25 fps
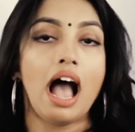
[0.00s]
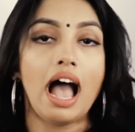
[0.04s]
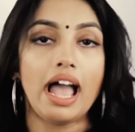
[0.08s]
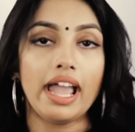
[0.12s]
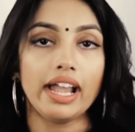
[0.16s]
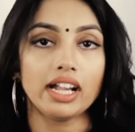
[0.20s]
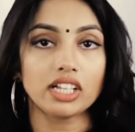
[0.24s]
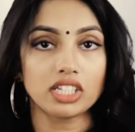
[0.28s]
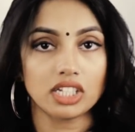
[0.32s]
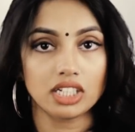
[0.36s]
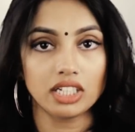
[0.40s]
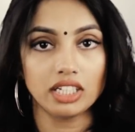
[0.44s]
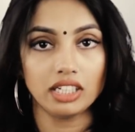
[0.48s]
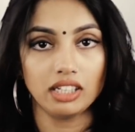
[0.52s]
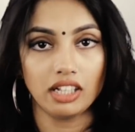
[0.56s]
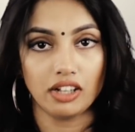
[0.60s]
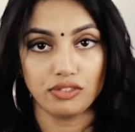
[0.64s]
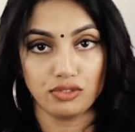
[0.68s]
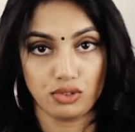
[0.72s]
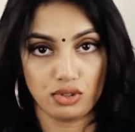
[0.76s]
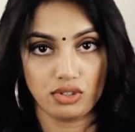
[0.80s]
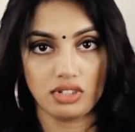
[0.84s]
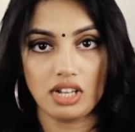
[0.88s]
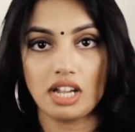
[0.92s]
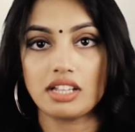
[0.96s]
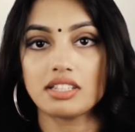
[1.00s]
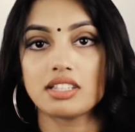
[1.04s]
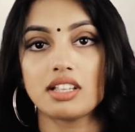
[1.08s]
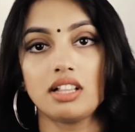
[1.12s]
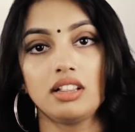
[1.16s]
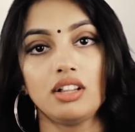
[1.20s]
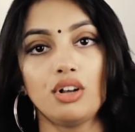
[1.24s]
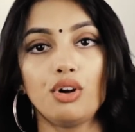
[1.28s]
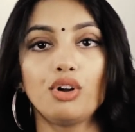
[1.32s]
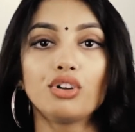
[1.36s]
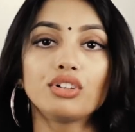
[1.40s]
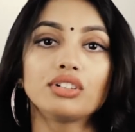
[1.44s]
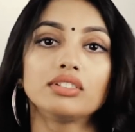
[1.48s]
I actually love to dance
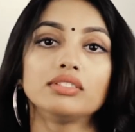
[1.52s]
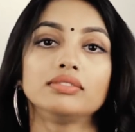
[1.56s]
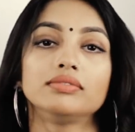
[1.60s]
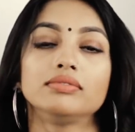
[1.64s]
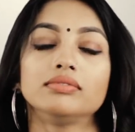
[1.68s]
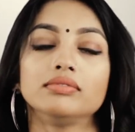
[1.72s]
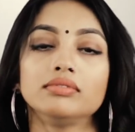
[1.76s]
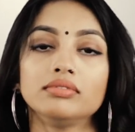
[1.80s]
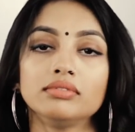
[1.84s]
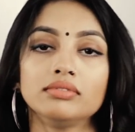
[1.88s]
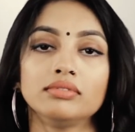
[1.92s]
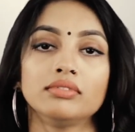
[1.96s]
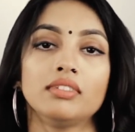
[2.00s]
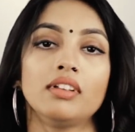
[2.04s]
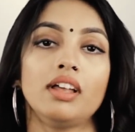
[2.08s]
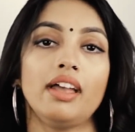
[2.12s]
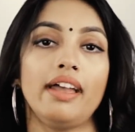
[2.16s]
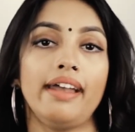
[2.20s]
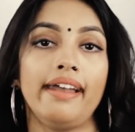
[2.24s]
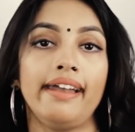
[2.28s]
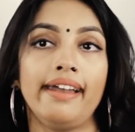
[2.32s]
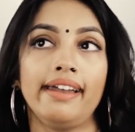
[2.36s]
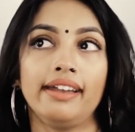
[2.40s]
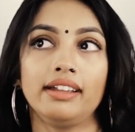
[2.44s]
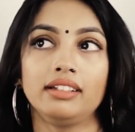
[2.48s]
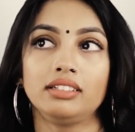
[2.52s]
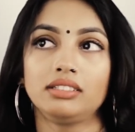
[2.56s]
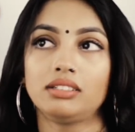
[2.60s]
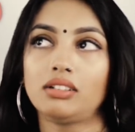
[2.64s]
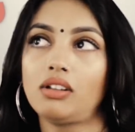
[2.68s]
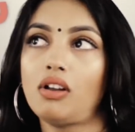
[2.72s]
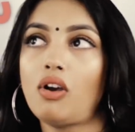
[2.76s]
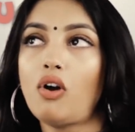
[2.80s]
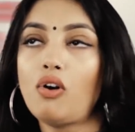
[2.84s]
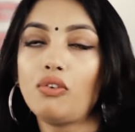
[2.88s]
a lot. And